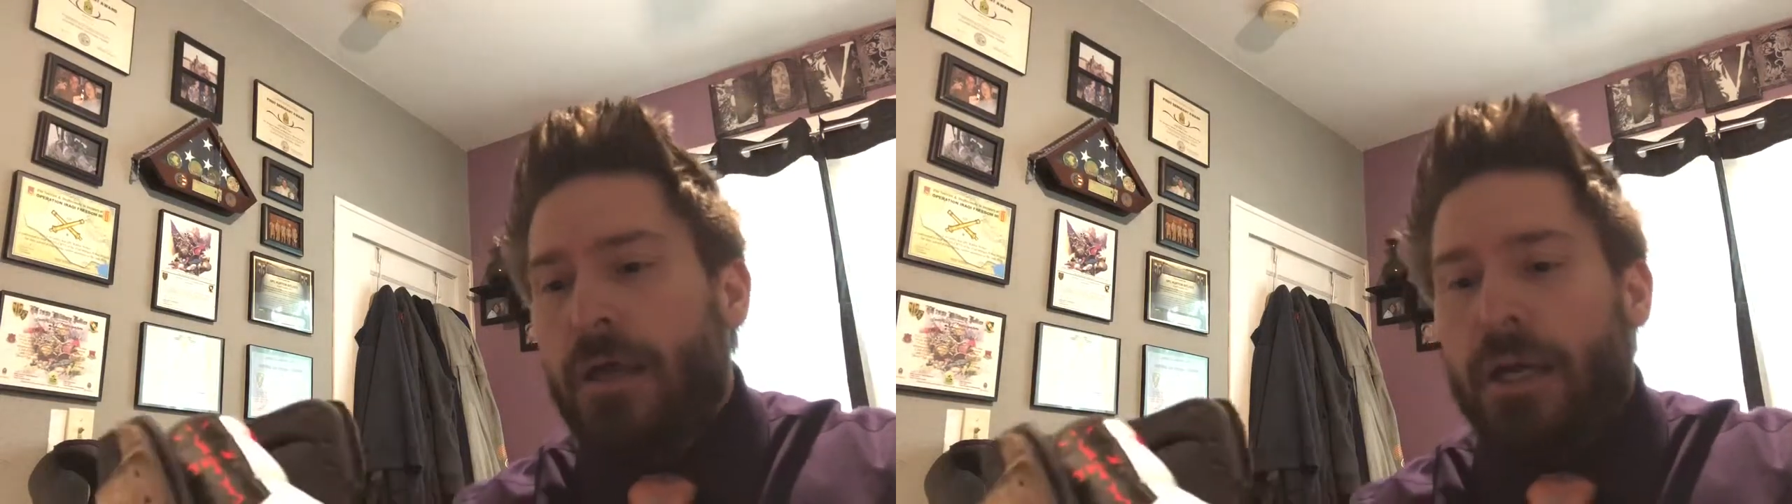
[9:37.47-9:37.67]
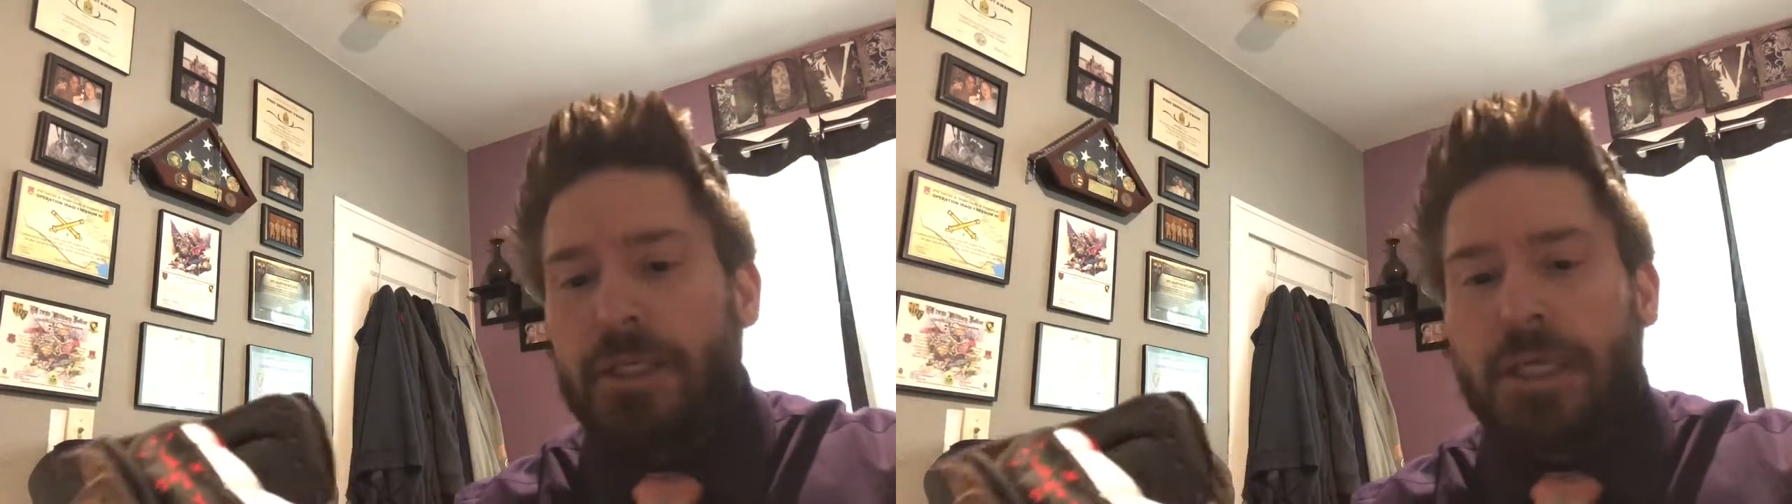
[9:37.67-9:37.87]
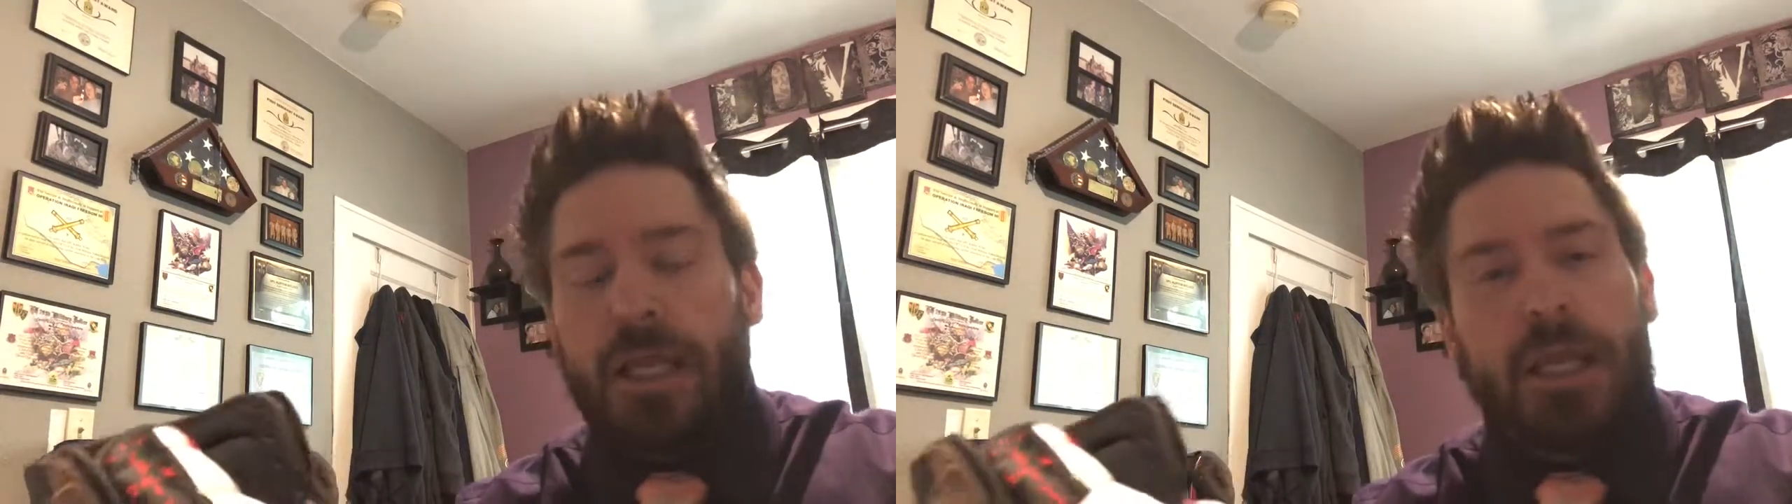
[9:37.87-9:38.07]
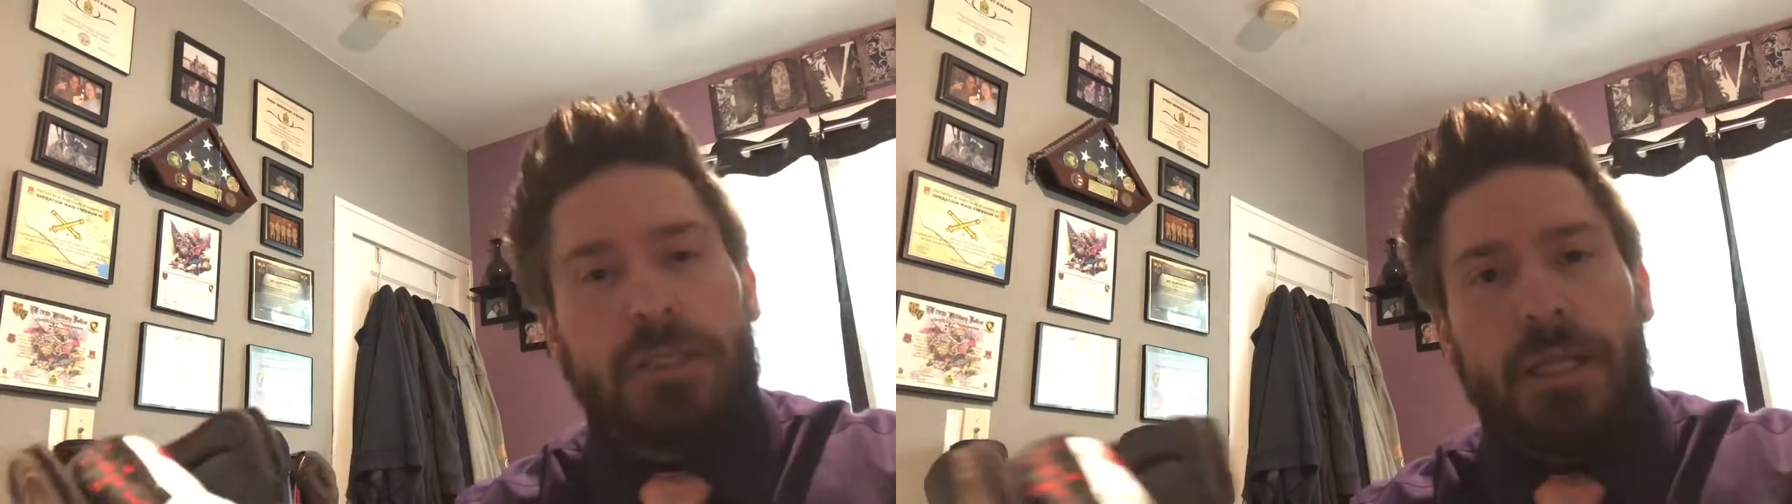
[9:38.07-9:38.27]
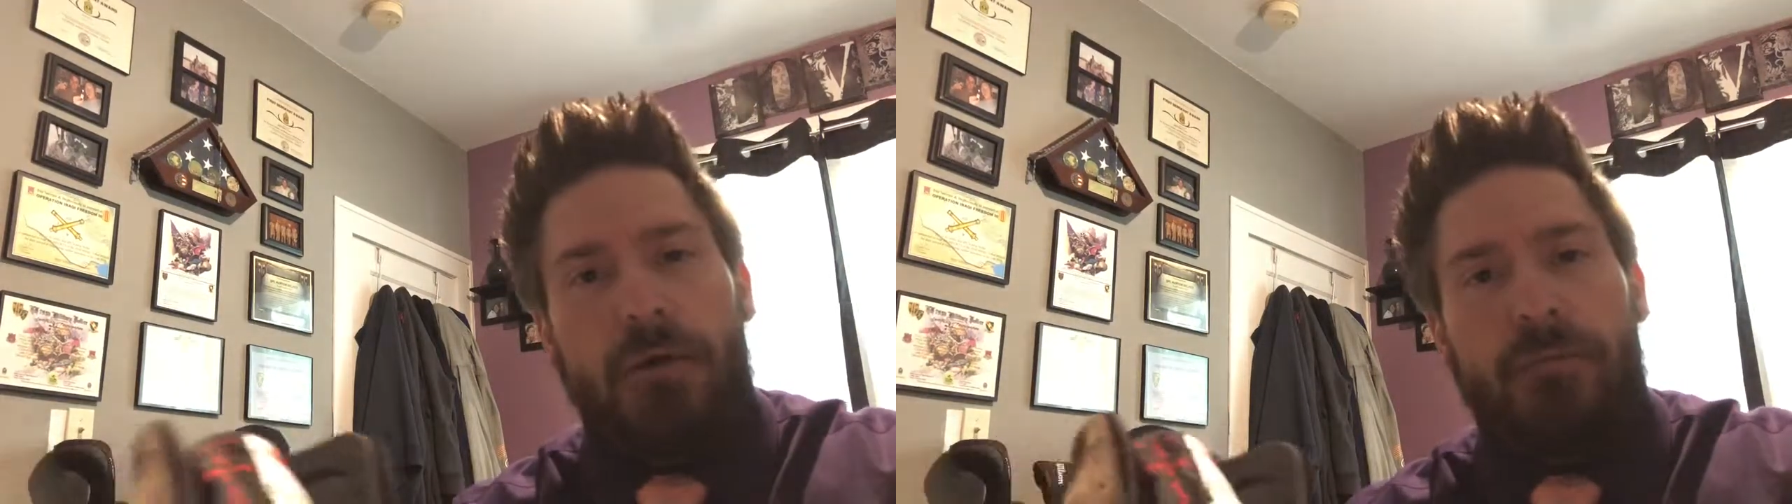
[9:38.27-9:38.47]
I just got a lot of
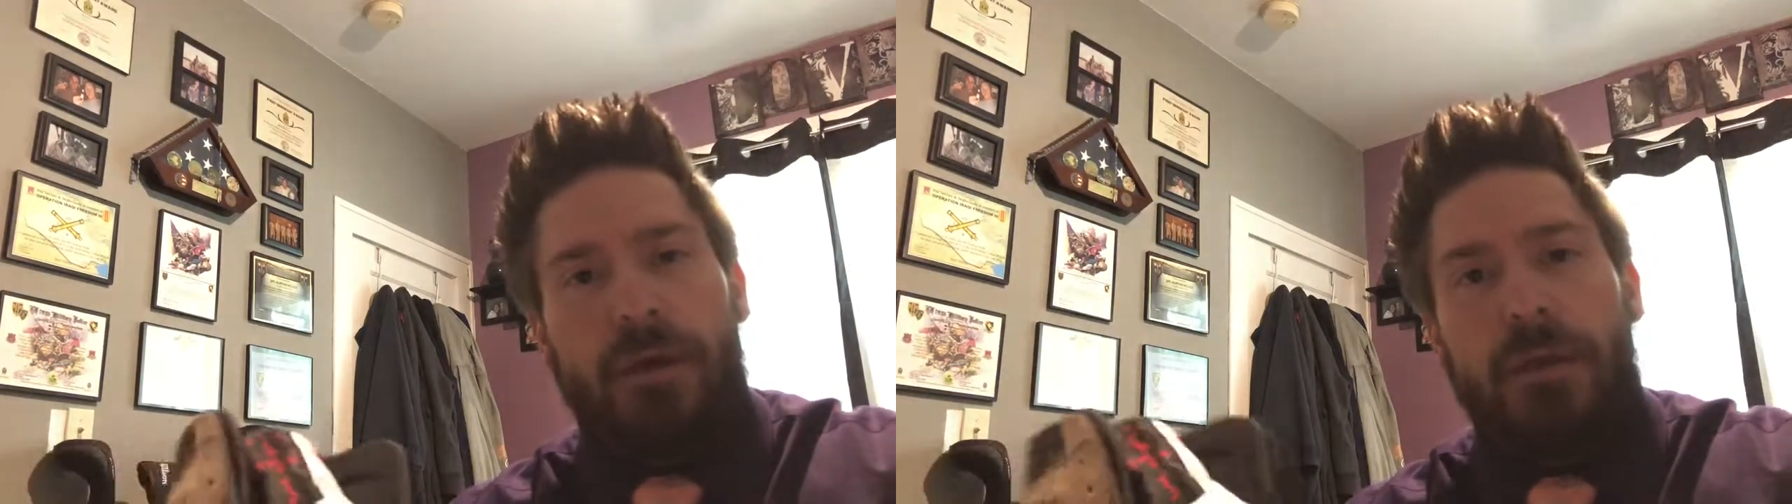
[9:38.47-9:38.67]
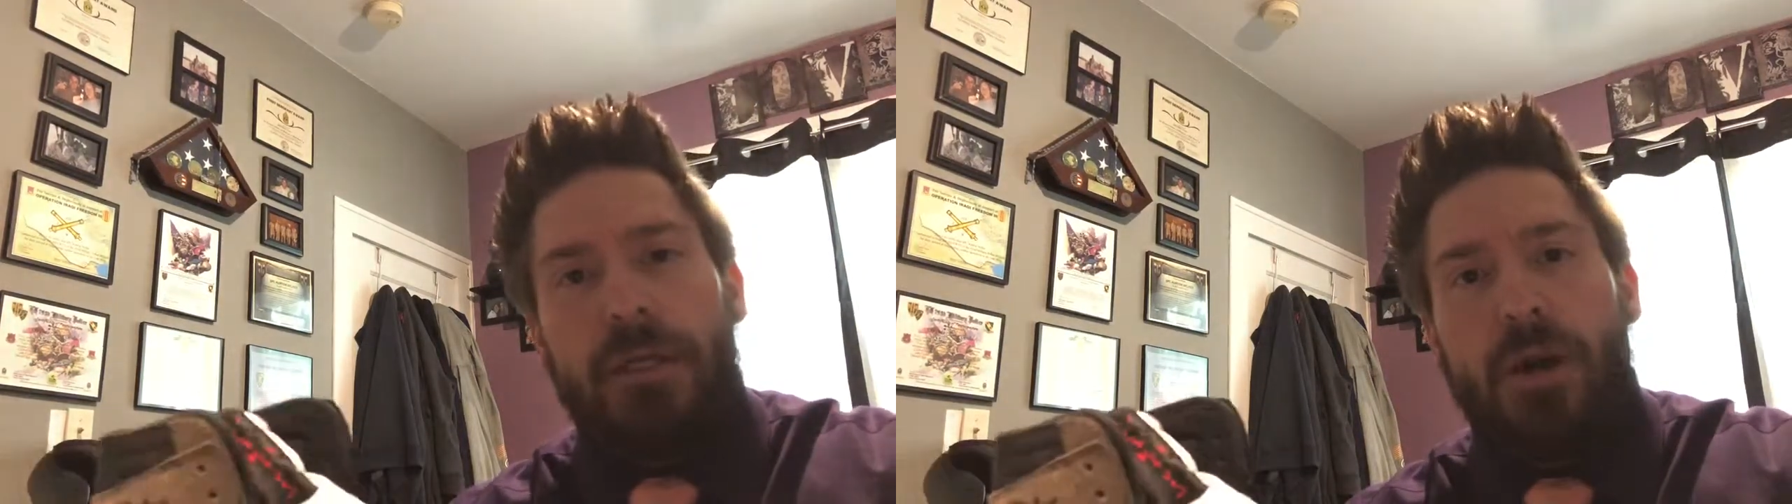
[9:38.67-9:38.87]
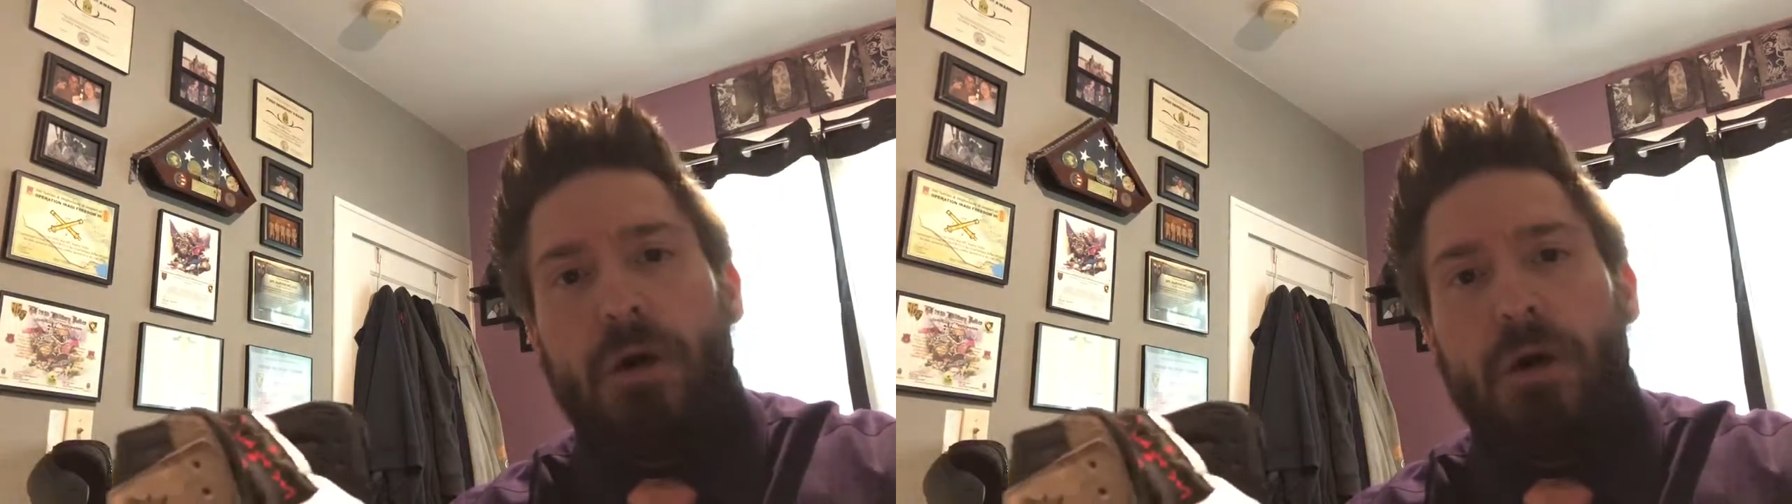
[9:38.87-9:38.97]
stuff and, you know,